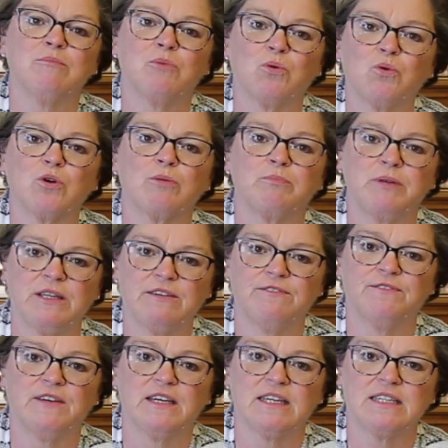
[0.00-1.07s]
more
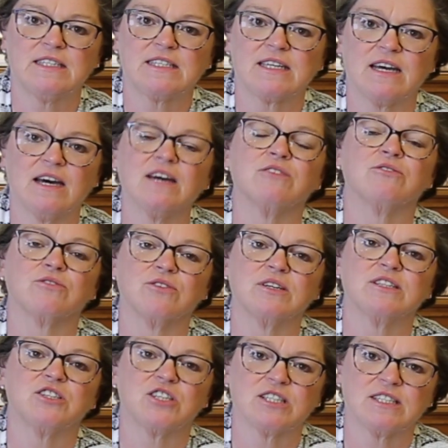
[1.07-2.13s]
benefits other
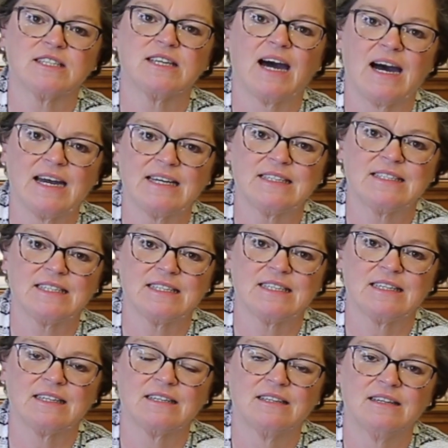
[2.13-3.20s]
than just dieting.